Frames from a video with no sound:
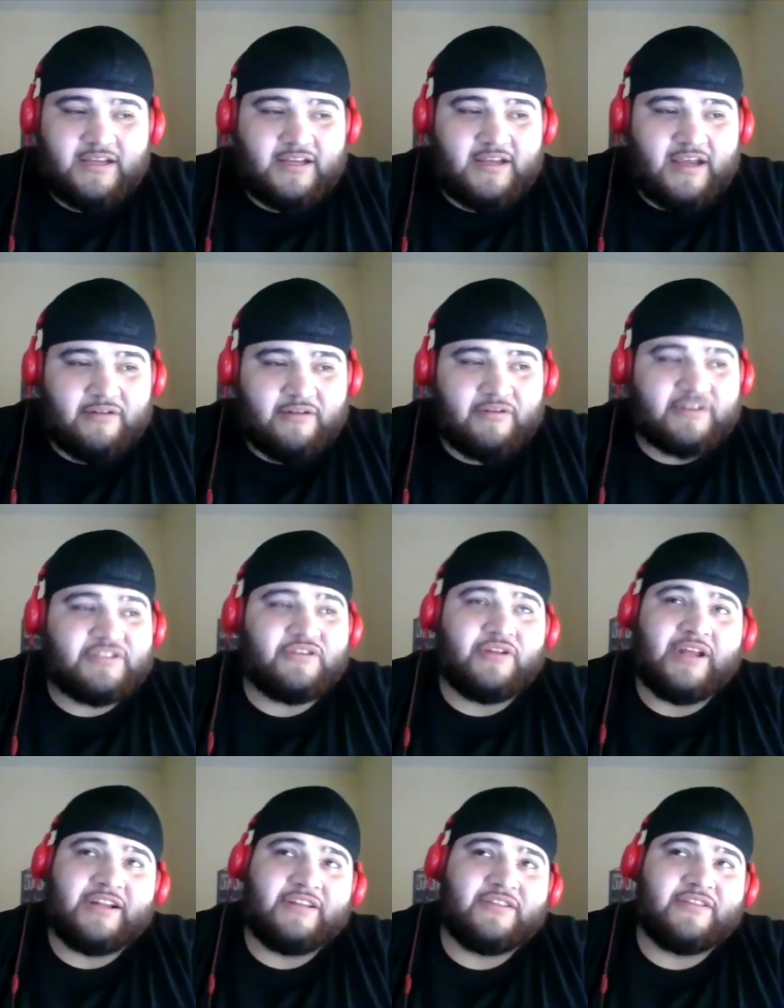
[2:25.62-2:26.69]
or so
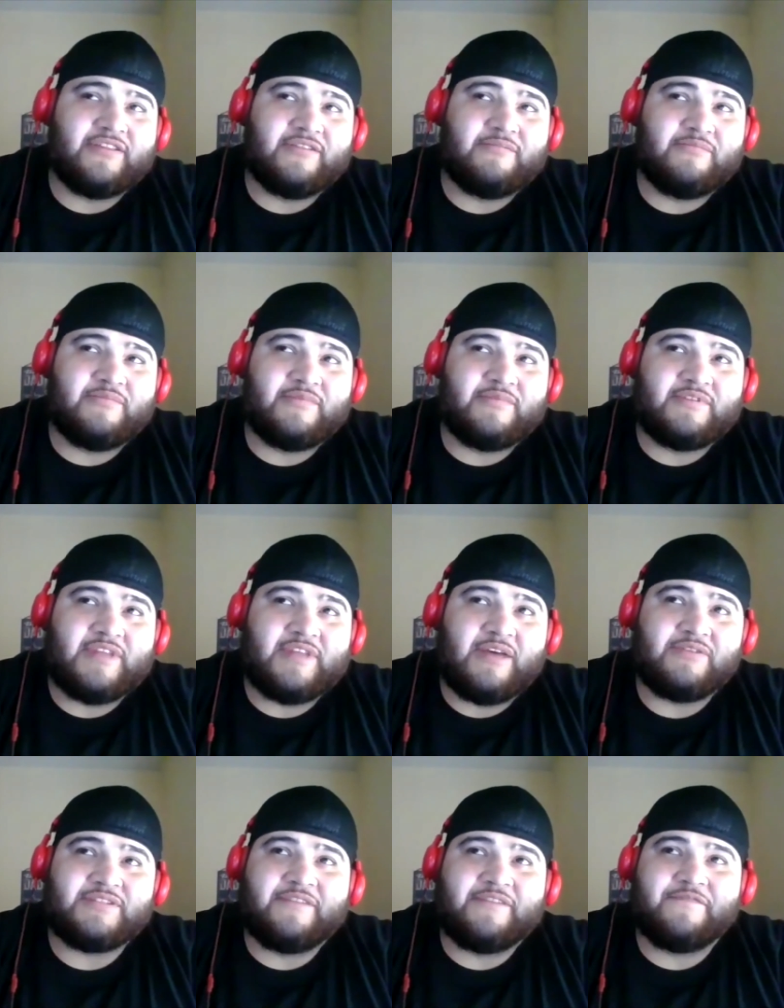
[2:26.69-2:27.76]
like the that was
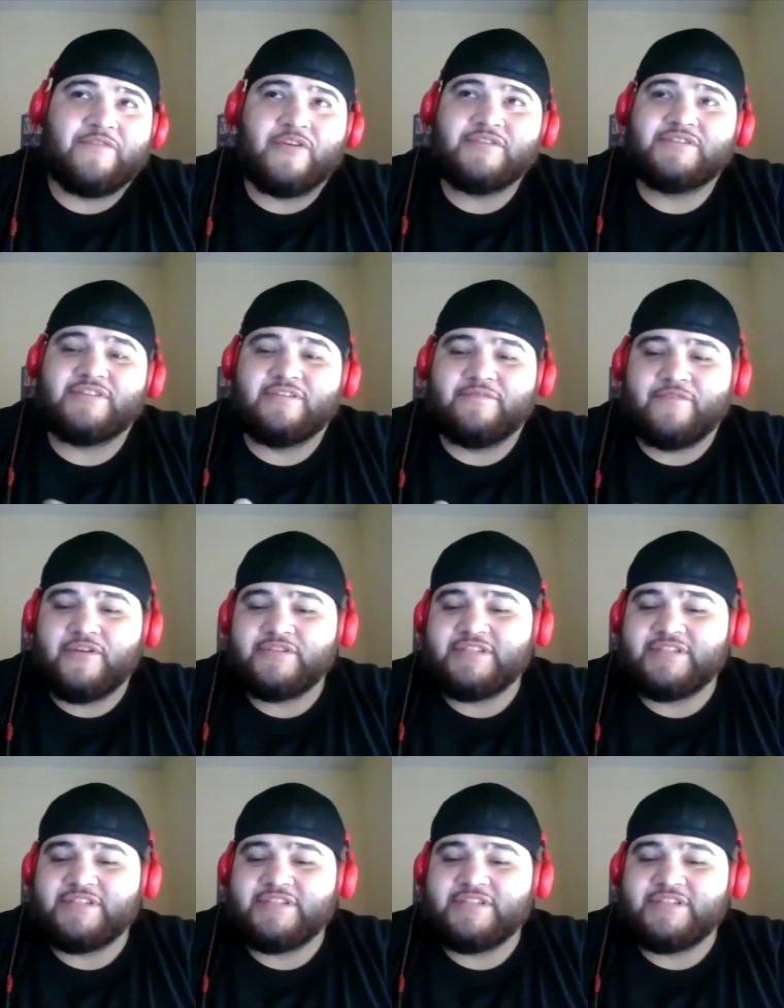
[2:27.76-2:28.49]
like first the first,